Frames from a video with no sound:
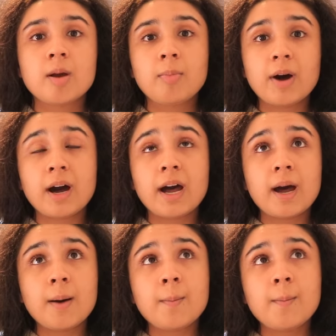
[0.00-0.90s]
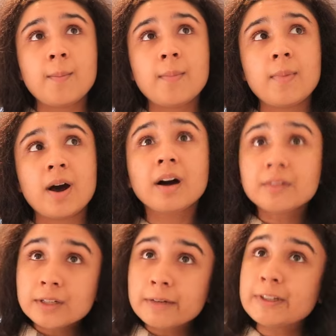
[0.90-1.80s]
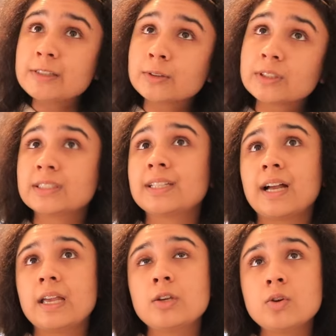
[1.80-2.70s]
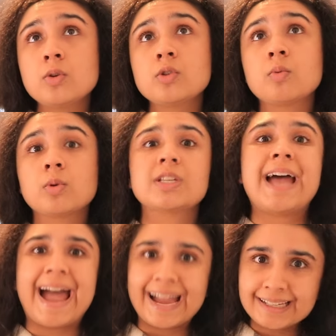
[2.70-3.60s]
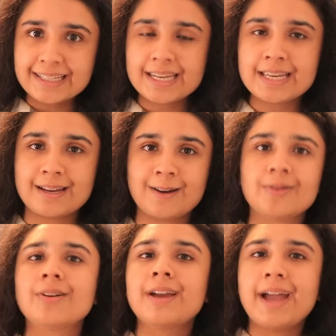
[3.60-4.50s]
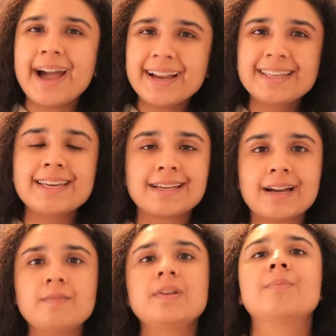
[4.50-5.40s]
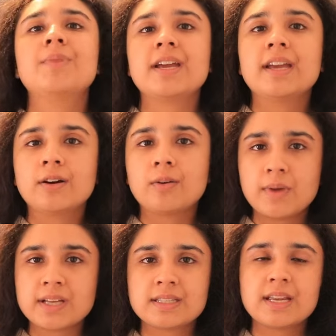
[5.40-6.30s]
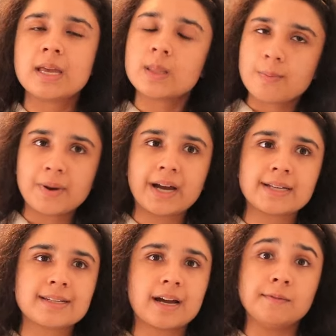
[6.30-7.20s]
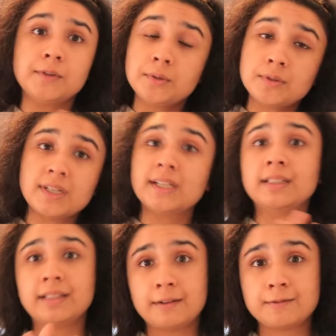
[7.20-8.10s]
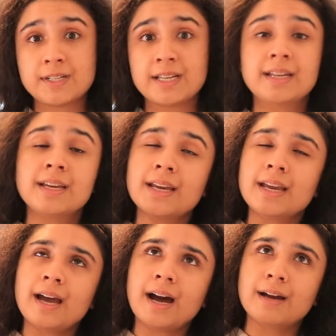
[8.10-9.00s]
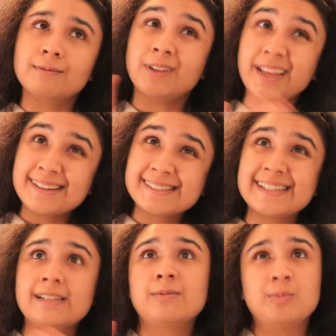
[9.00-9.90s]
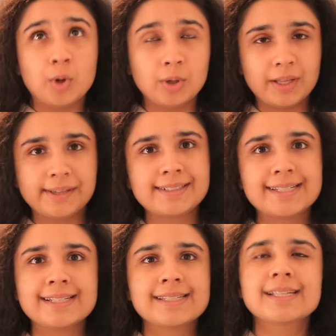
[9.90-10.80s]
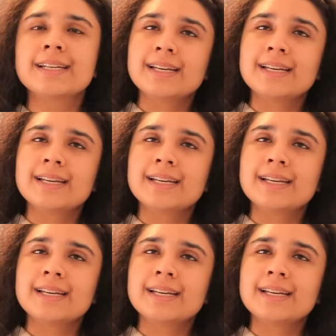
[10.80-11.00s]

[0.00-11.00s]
But um, other resources that I used was Anki. Now Anki can be a bit hit or miss. In the past I've used it, left it, I've liked it, not liked it.